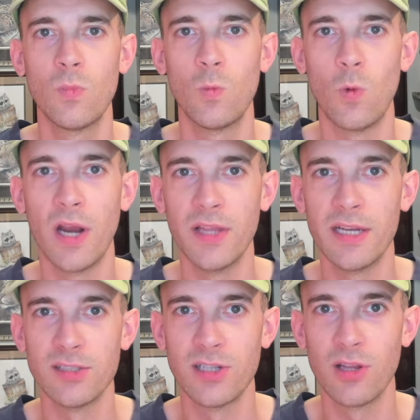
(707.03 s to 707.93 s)

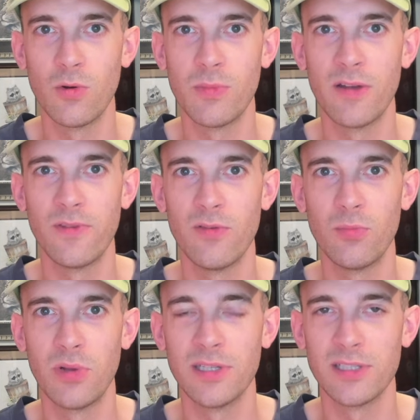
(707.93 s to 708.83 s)
Rhinelander is another one of my favorite
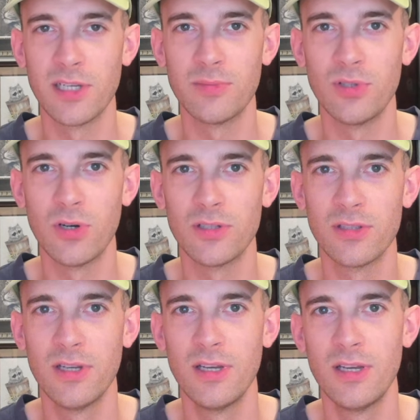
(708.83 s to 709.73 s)
places up north.
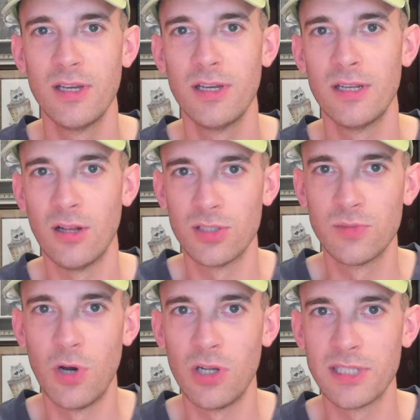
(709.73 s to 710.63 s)
Another
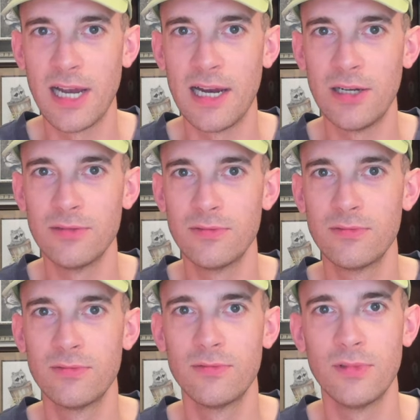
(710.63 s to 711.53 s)
small town.
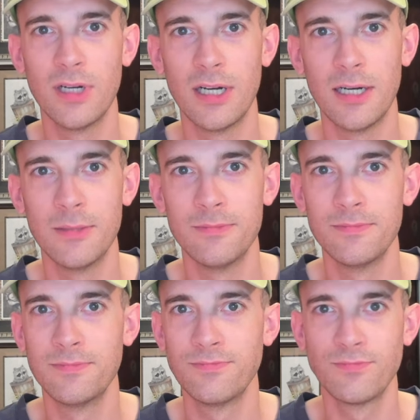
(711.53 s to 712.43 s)
Um,
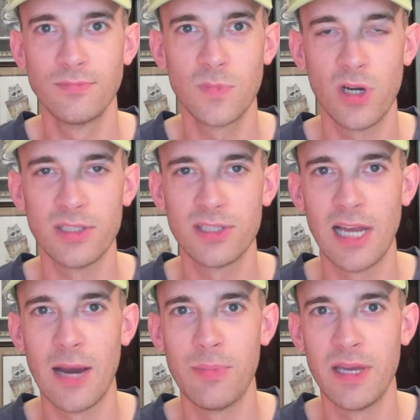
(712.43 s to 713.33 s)
great to
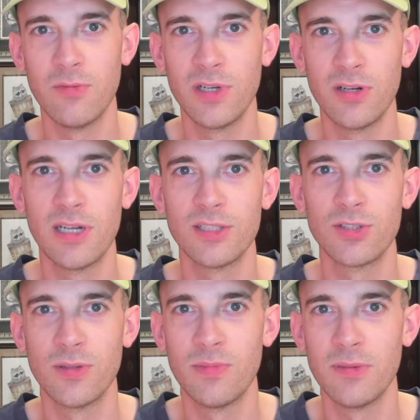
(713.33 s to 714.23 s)
stop in when you're on a
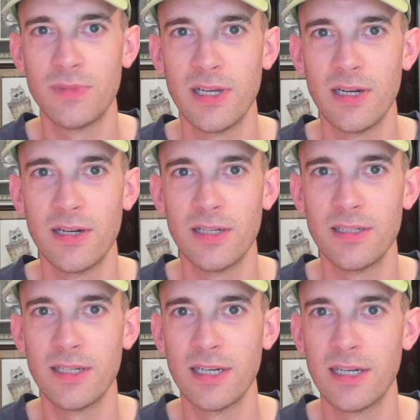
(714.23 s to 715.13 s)
trip up there
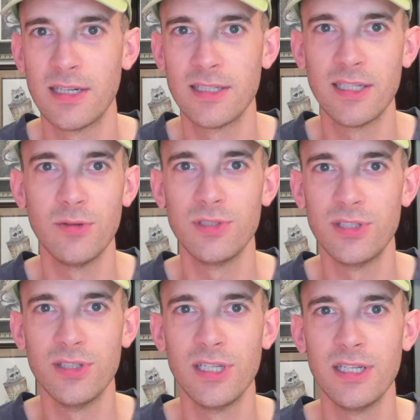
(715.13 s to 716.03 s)
and uh, get what
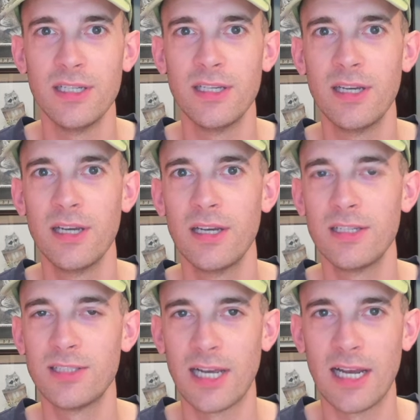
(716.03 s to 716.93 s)
you need.
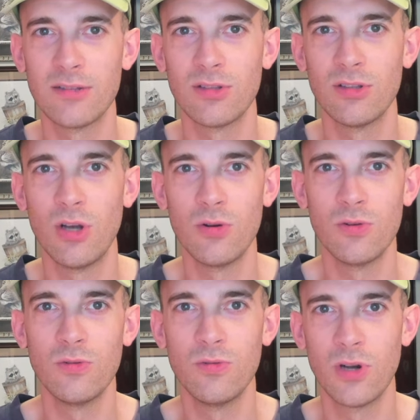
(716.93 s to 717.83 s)
Check out the
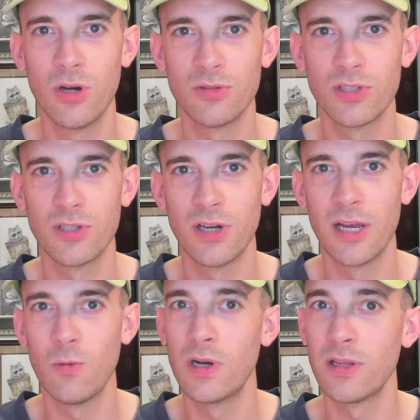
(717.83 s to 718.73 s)
local culture.
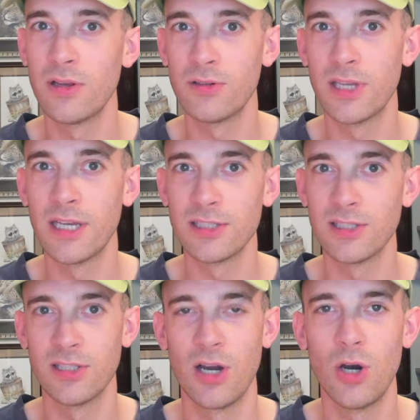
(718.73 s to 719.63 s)
And one of their things
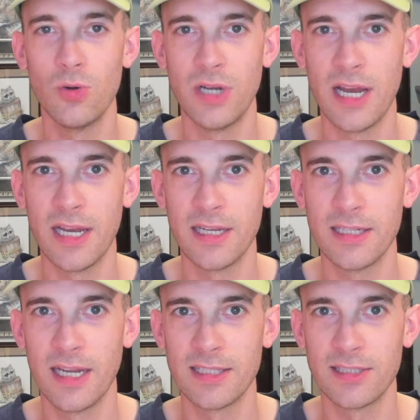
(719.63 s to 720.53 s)
is the hodag,
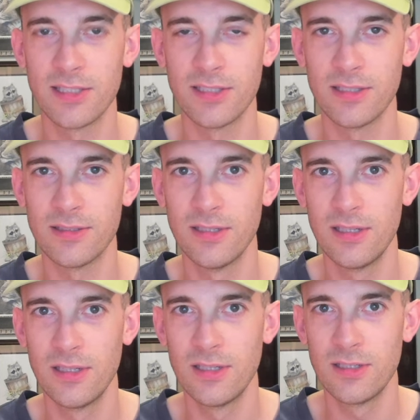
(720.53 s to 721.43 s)
and that's a
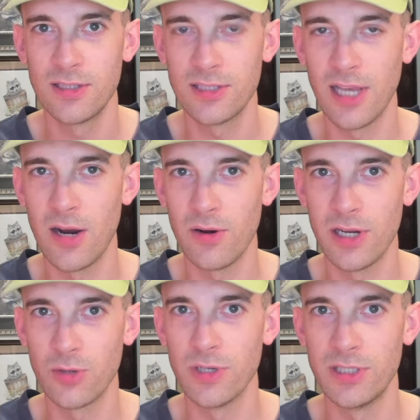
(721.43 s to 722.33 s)
scary
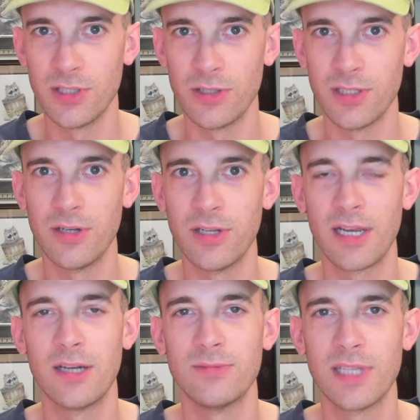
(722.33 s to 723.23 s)
creature, you know, that
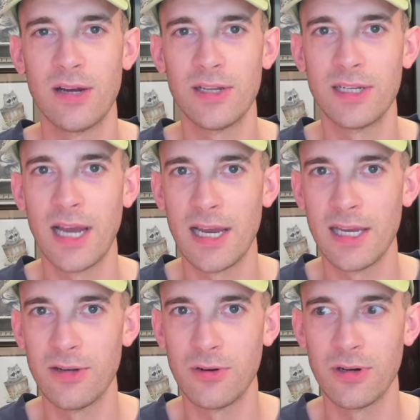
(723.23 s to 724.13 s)
comes out at
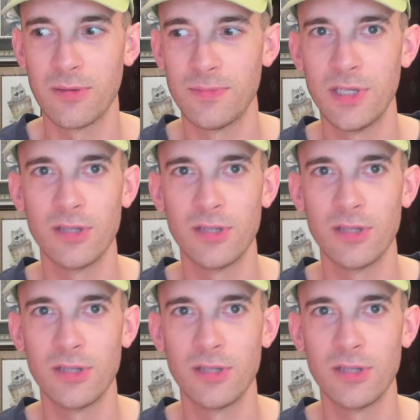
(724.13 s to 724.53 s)
night or, you know,